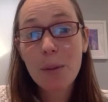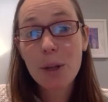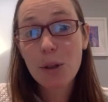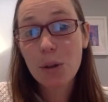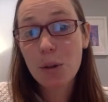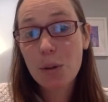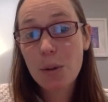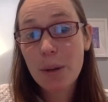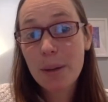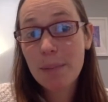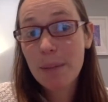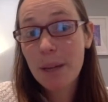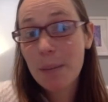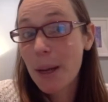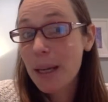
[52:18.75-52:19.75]
we do
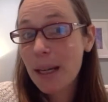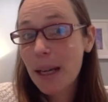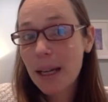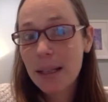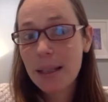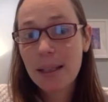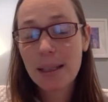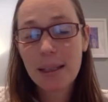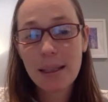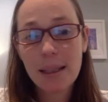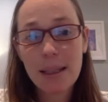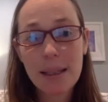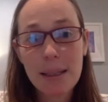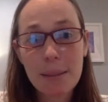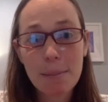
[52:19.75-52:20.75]
in, in many cases
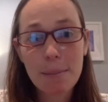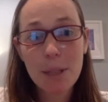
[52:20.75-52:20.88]
see,